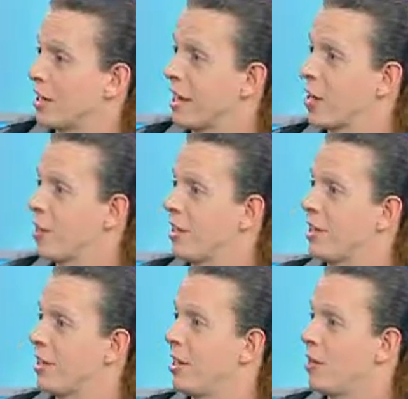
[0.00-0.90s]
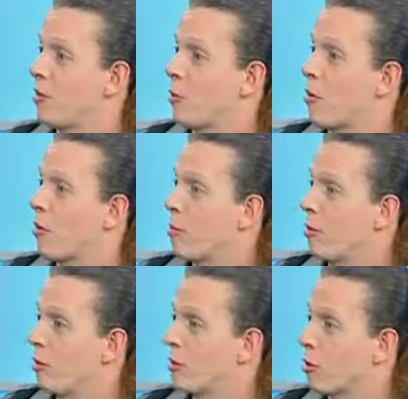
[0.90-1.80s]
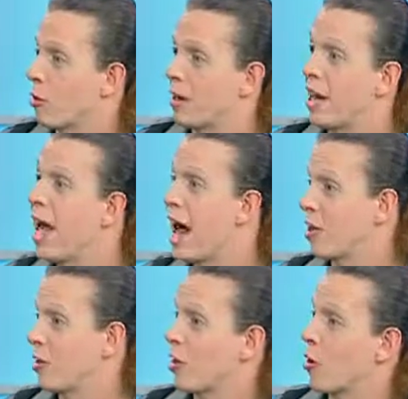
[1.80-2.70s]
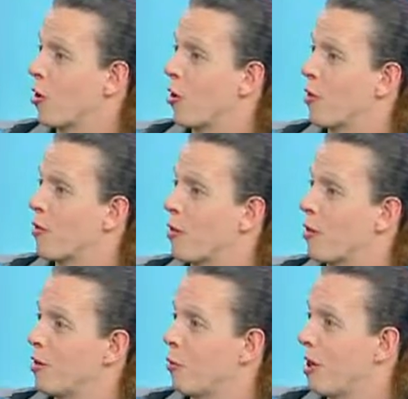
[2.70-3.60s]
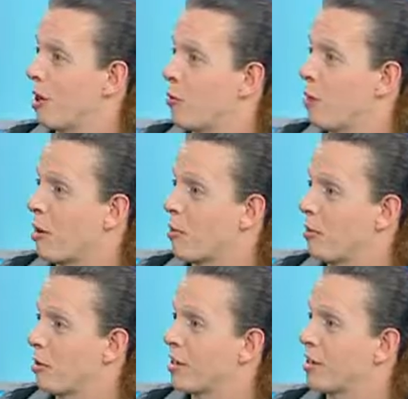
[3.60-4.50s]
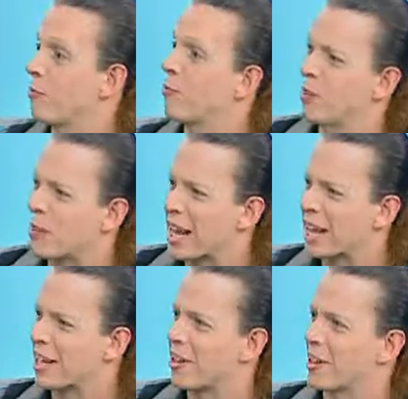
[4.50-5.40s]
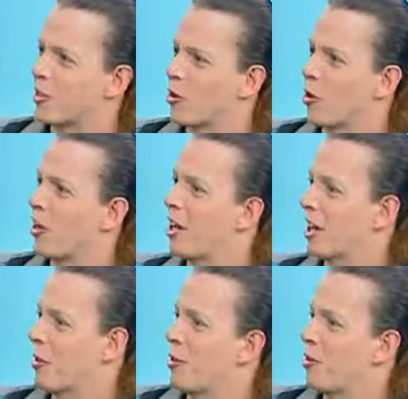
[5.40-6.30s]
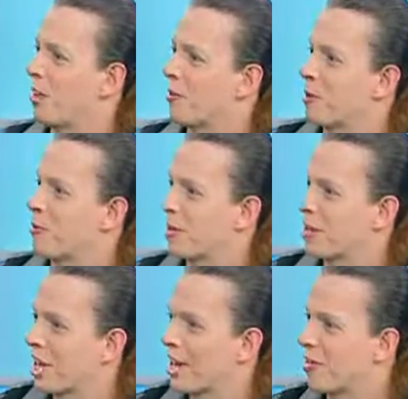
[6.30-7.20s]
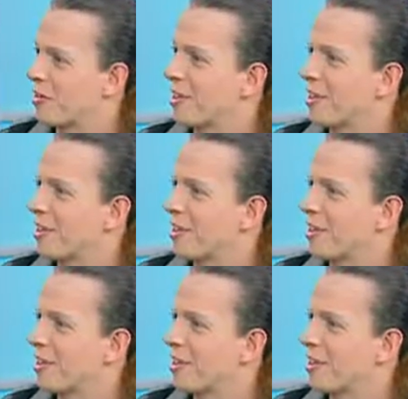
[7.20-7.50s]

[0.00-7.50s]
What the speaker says: I go into 12-bar blues form, and how do you solo over the 12-bar blues and make it sound like a solo, not like you're noodling with a bunch of scales.